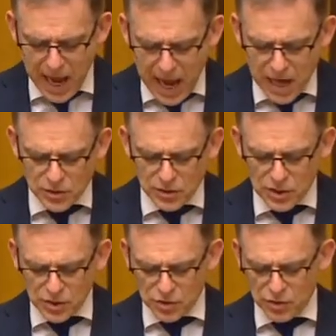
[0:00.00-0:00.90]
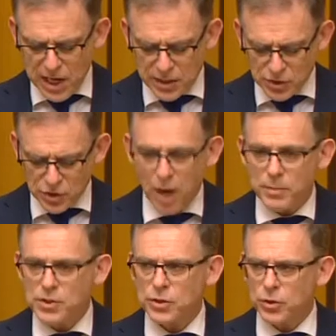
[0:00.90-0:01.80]
and to the Australian
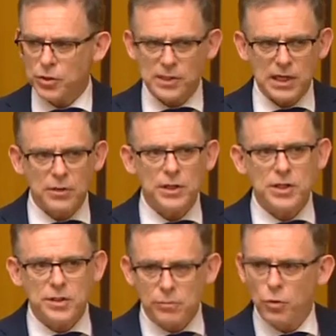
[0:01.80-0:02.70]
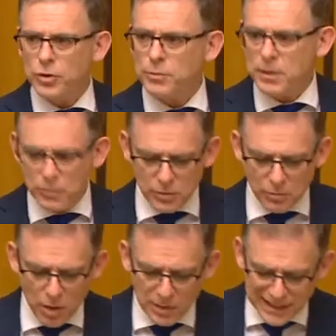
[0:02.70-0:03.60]
Cybersecurity Centre. And that's important to people that
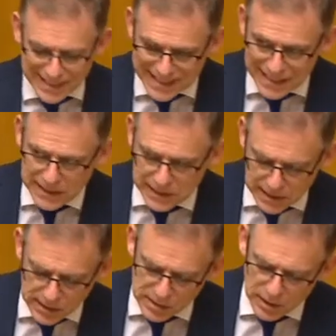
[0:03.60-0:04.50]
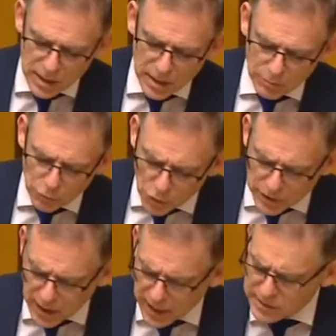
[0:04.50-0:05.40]
might be listening to this
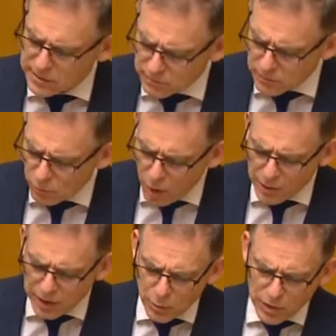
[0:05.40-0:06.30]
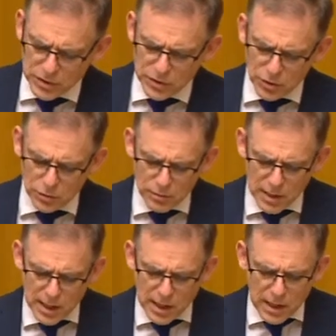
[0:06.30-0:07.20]
broadcast, wondering what to
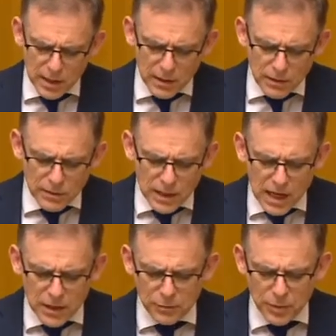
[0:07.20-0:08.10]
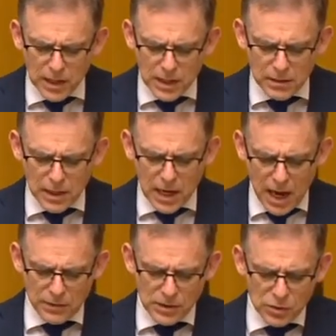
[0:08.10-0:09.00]
do. The AFP and
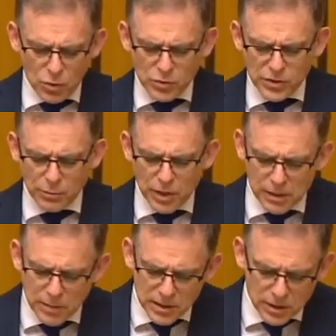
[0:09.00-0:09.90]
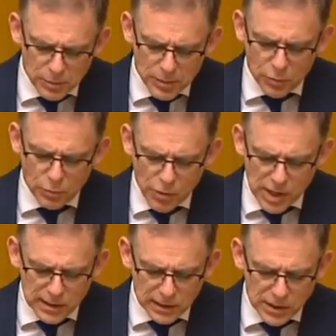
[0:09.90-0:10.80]
others also recommend that people
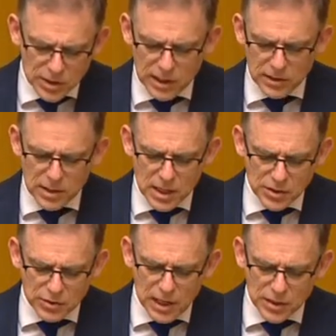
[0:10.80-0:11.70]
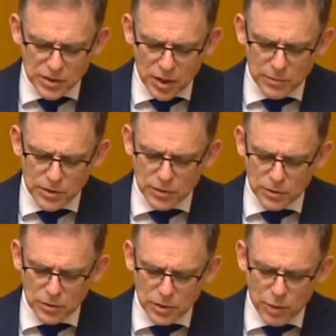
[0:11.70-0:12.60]
regularly check the Australian
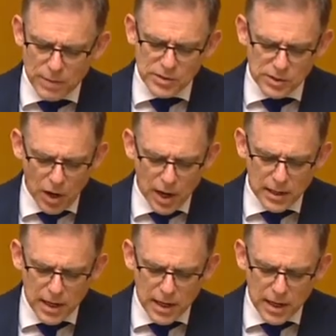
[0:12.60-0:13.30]
Cybersecurity website